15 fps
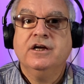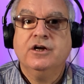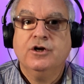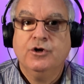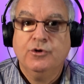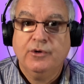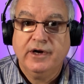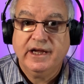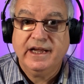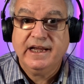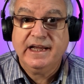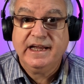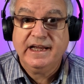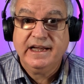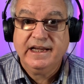
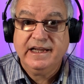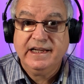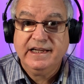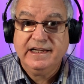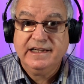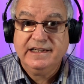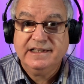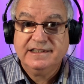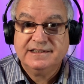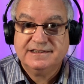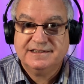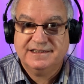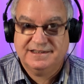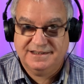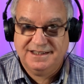
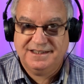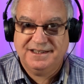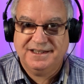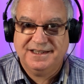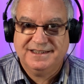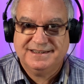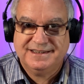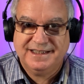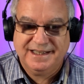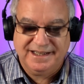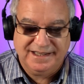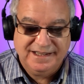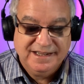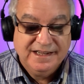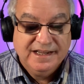grace. Isn't that nice? Yeah.
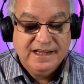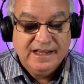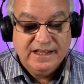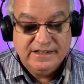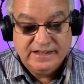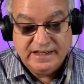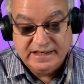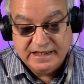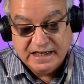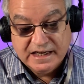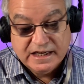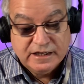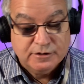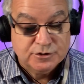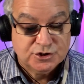And then
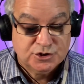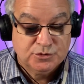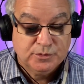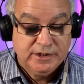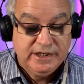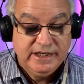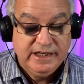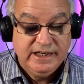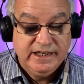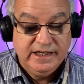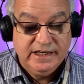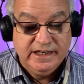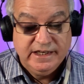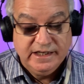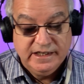how
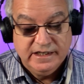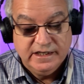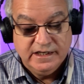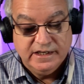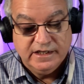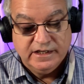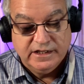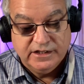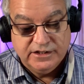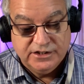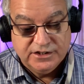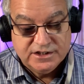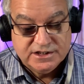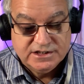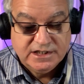sweet
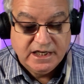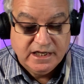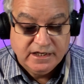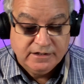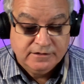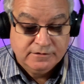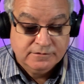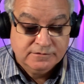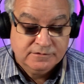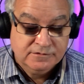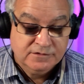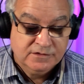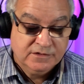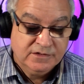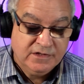the
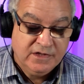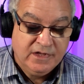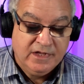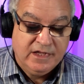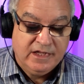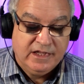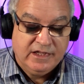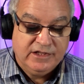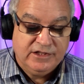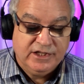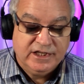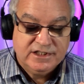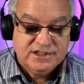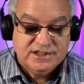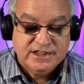sound
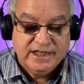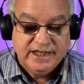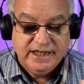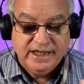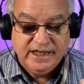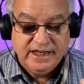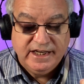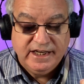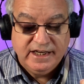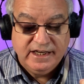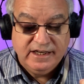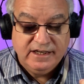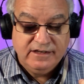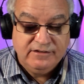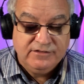that
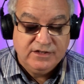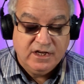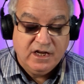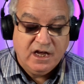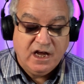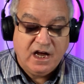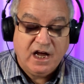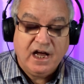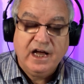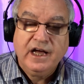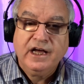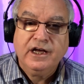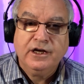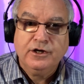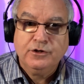saved
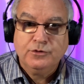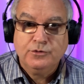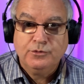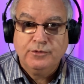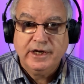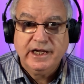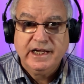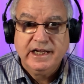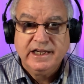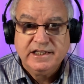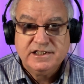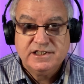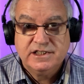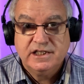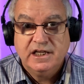a
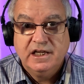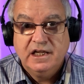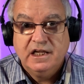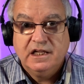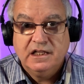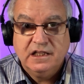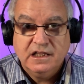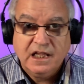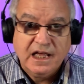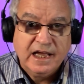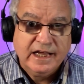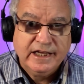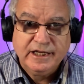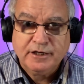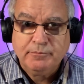wretch
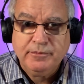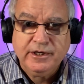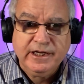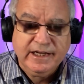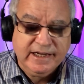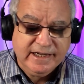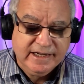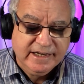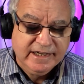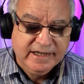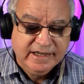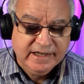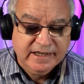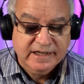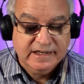like
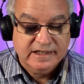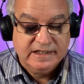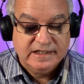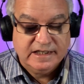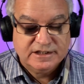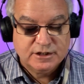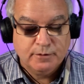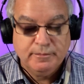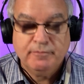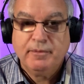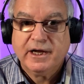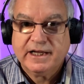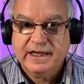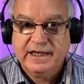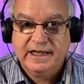me. It's coming
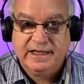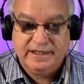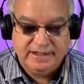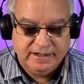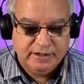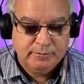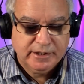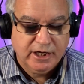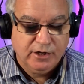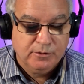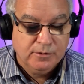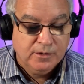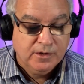back again. Here we go.